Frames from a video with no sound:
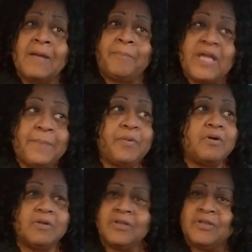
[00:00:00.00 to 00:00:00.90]

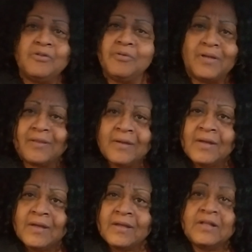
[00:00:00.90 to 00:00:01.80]
People, you,
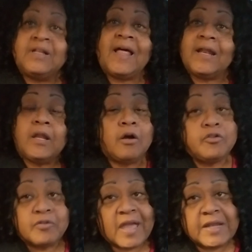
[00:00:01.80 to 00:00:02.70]
let alone,
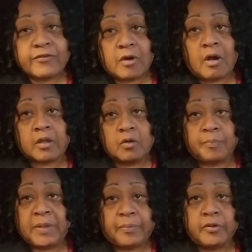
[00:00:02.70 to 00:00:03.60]
you can't even argue with
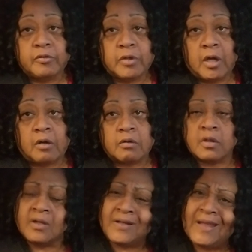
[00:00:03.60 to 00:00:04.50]
people you know,
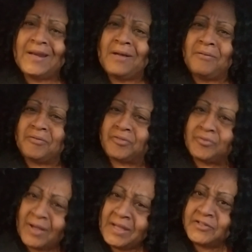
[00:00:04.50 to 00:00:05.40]
let alone a
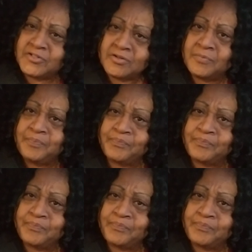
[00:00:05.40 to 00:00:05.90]
stranger.